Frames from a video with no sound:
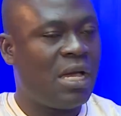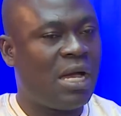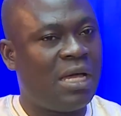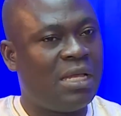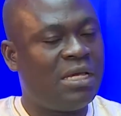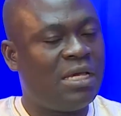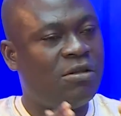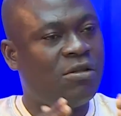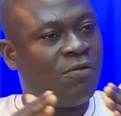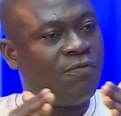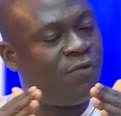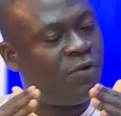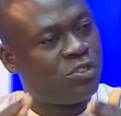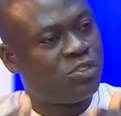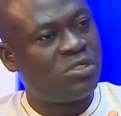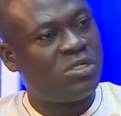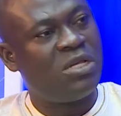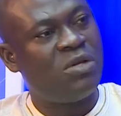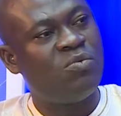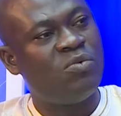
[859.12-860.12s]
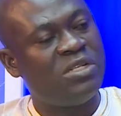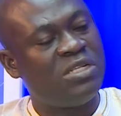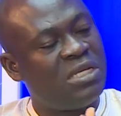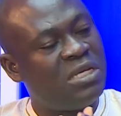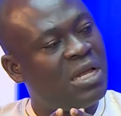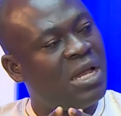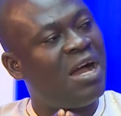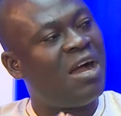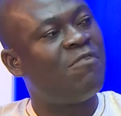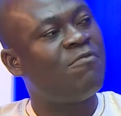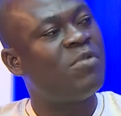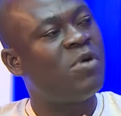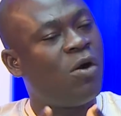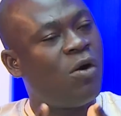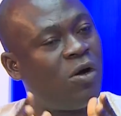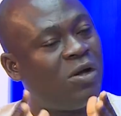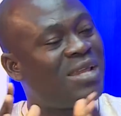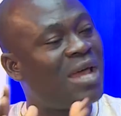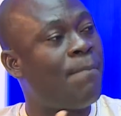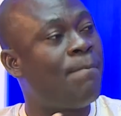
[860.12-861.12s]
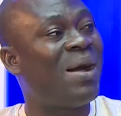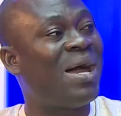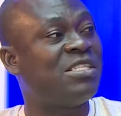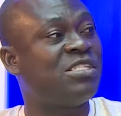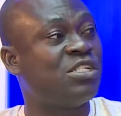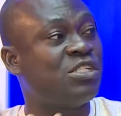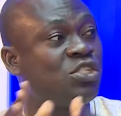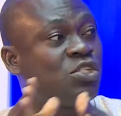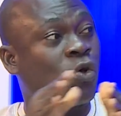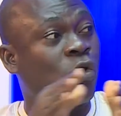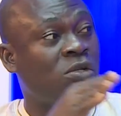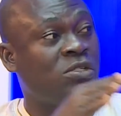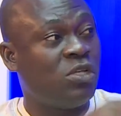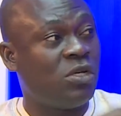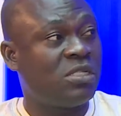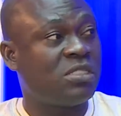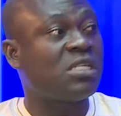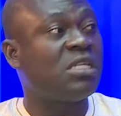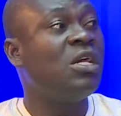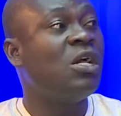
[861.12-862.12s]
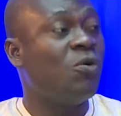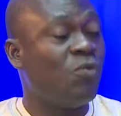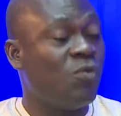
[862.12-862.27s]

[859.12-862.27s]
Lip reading: And then, unfortunately, we didn't have other parties conducting.